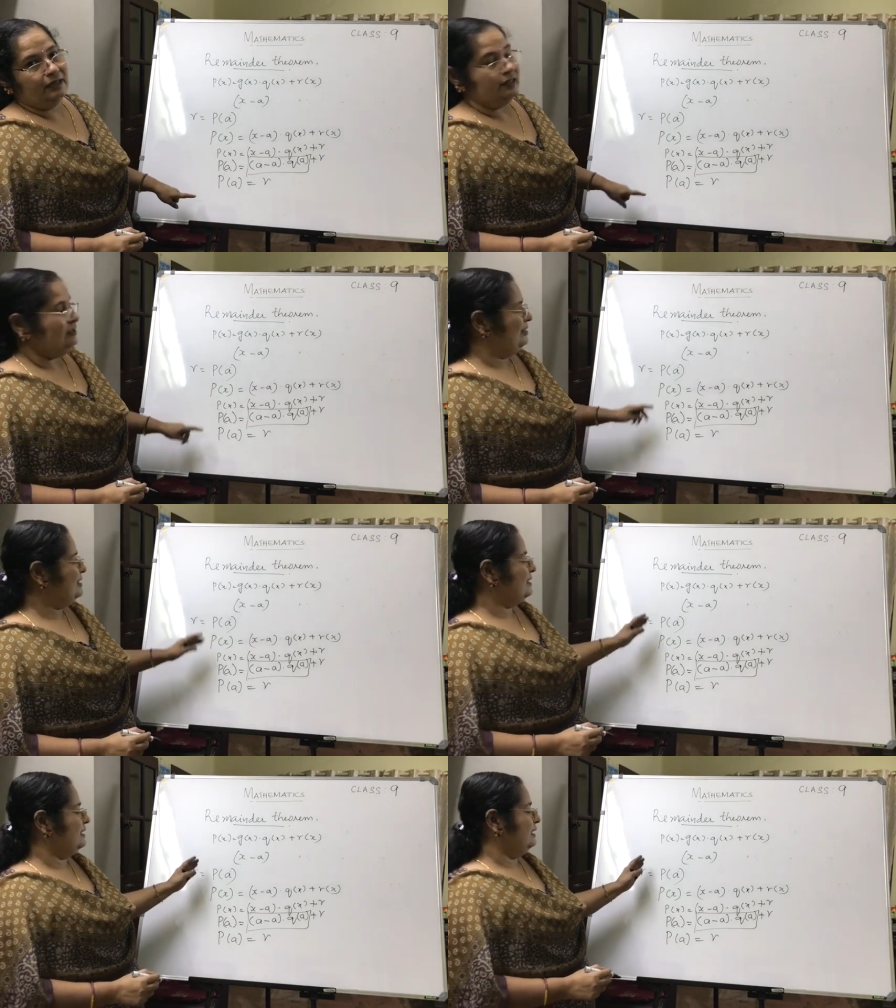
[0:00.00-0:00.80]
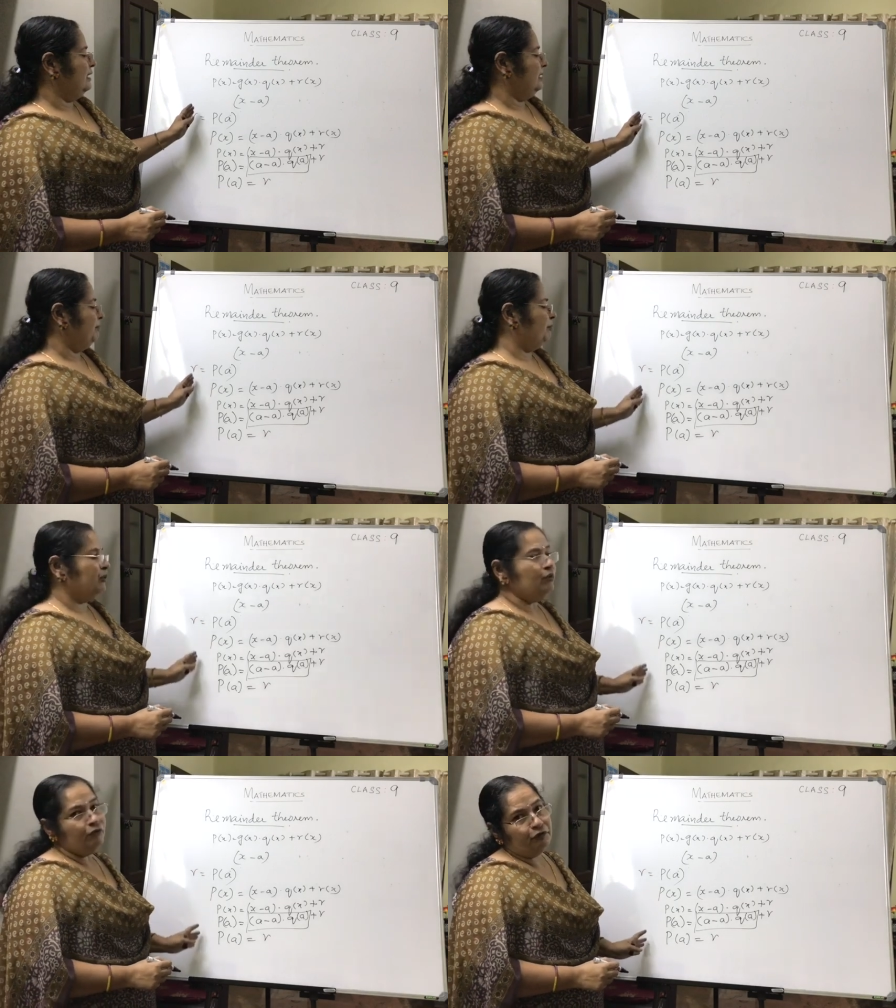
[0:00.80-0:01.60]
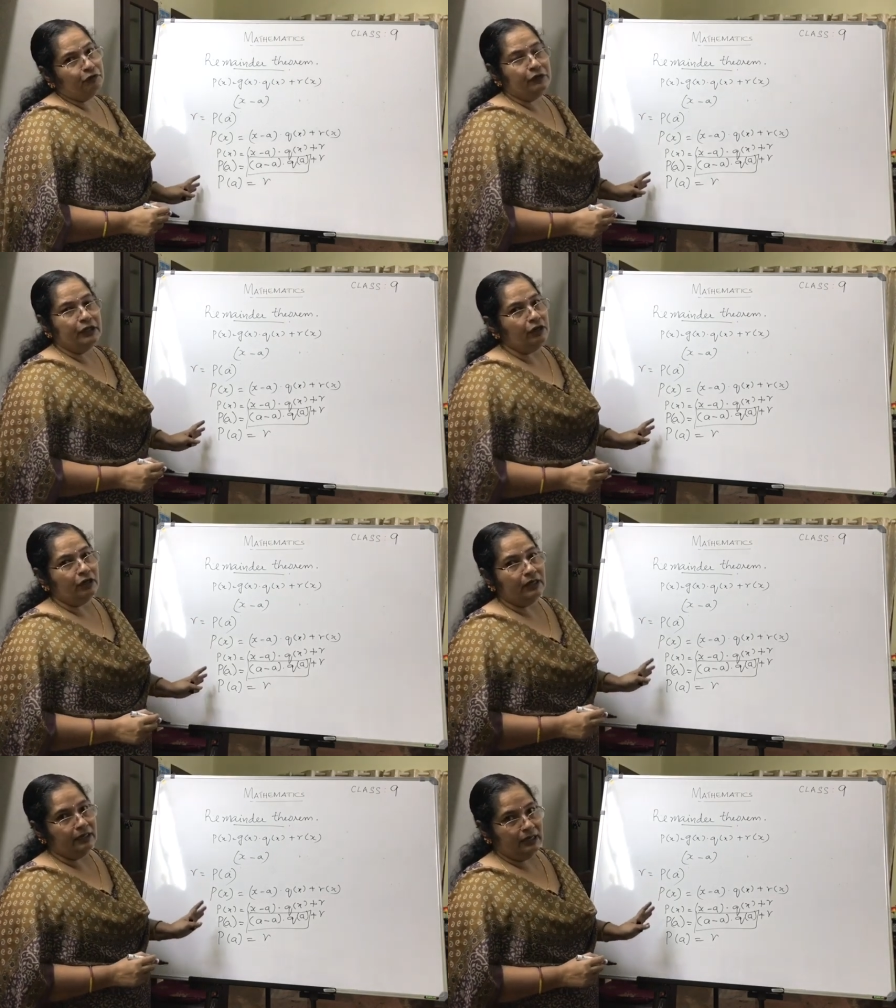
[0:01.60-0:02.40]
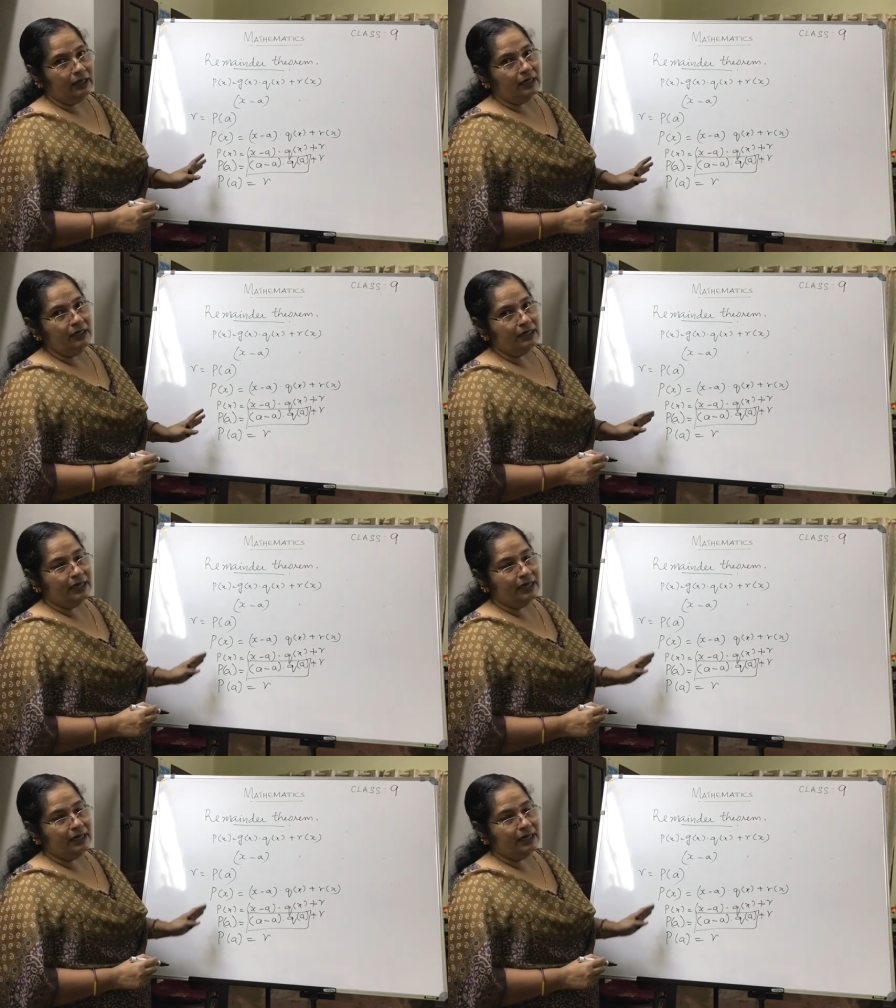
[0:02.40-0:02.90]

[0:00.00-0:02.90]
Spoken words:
So this proof you need not learn.